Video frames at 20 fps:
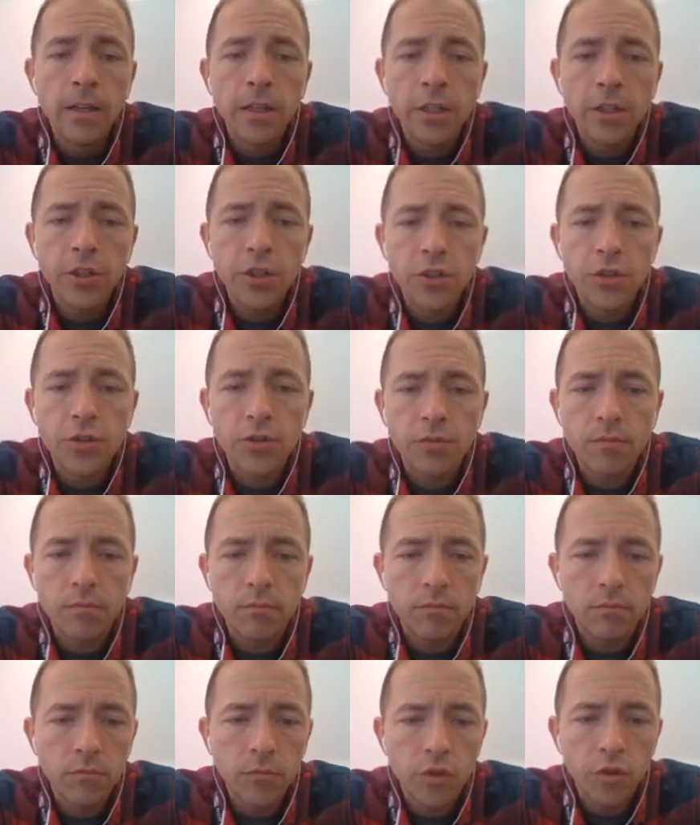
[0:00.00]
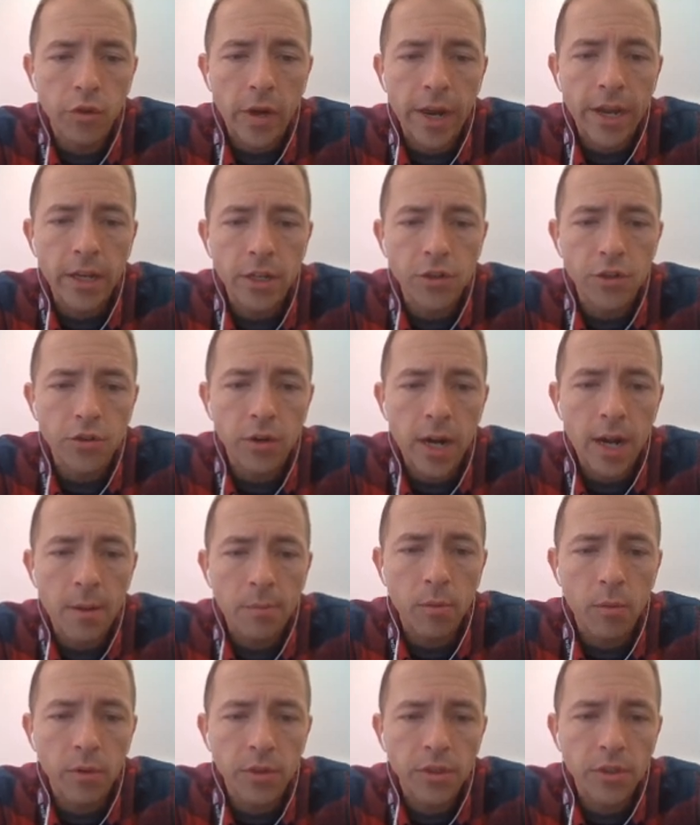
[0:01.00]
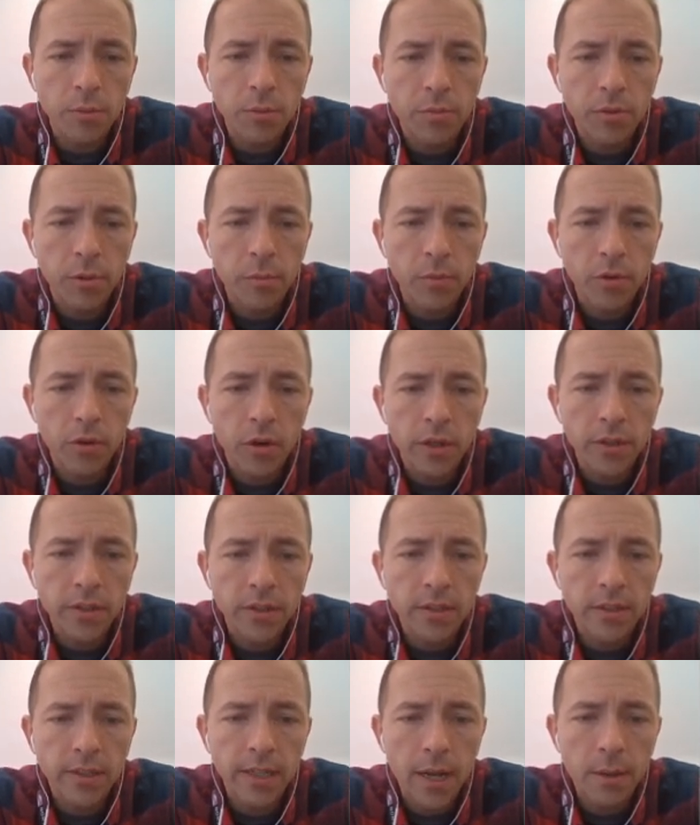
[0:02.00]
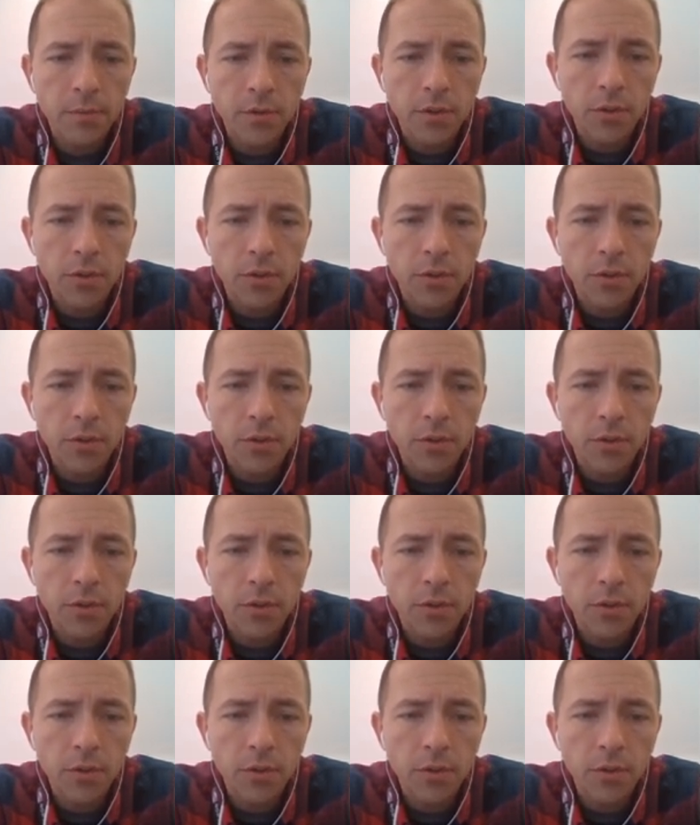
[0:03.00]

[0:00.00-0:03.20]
You just drag and drop once you put them across the top.